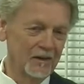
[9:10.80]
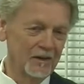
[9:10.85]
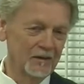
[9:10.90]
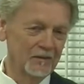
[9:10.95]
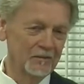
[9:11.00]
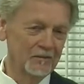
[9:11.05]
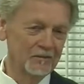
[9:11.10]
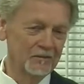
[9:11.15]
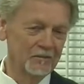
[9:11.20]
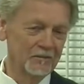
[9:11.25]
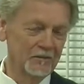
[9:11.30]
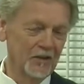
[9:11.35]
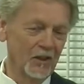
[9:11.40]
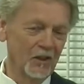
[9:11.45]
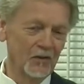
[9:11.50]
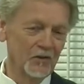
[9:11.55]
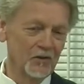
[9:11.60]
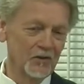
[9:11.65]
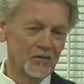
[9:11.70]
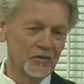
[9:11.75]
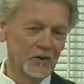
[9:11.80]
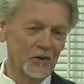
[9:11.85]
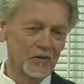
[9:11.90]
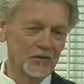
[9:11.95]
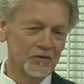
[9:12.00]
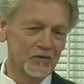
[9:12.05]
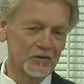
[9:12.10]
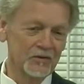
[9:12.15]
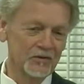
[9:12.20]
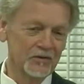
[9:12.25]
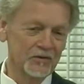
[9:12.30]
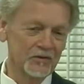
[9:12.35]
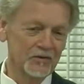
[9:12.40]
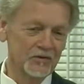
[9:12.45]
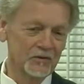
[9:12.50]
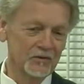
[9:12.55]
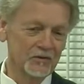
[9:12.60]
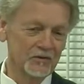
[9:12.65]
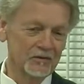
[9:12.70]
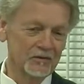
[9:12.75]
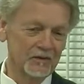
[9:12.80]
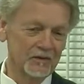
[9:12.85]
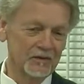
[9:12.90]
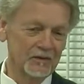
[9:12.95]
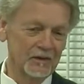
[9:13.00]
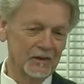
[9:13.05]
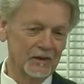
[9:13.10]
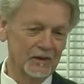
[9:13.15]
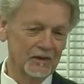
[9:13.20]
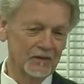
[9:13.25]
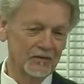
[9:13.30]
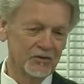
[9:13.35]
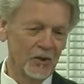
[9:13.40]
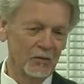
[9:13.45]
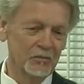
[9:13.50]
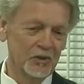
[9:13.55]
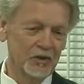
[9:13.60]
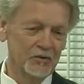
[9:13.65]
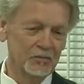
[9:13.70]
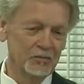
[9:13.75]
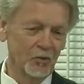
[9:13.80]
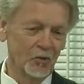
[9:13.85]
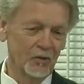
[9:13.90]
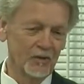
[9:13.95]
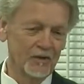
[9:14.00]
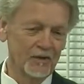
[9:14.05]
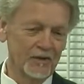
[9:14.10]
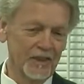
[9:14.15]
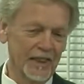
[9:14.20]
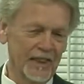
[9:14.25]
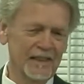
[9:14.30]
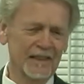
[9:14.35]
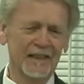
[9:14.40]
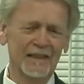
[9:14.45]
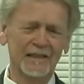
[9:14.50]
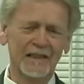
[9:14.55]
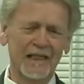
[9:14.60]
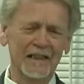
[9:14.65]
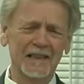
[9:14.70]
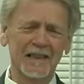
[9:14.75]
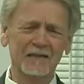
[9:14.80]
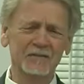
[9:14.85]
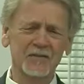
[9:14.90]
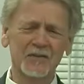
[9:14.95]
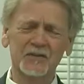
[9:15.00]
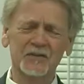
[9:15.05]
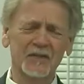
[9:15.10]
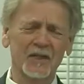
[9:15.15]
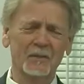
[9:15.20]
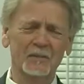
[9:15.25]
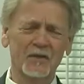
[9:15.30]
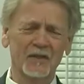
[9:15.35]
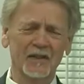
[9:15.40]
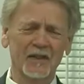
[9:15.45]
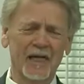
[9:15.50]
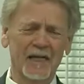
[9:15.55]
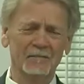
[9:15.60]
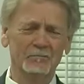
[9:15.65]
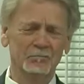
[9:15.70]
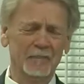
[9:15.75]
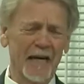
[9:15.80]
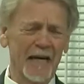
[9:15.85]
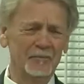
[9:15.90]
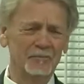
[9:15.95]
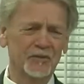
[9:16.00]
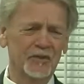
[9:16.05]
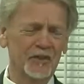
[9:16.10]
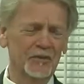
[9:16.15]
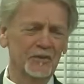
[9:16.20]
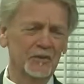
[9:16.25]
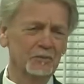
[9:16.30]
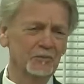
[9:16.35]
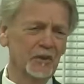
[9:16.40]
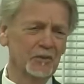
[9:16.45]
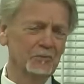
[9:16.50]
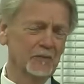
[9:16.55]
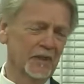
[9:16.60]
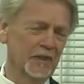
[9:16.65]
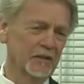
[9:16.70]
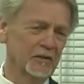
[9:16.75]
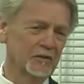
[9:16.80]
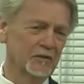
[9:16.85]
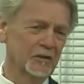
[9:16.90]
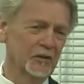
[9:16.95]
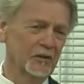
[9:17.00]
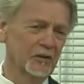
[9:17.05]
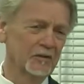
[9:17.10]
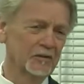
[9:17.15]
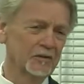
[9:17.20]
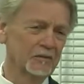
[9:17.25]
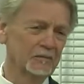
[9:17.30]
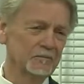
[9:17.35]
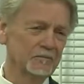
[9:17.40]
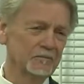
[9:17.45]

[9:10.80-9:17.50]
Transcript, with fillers: Uh, no, the church is uh, so much more than that. Not even something like baptism can make a church.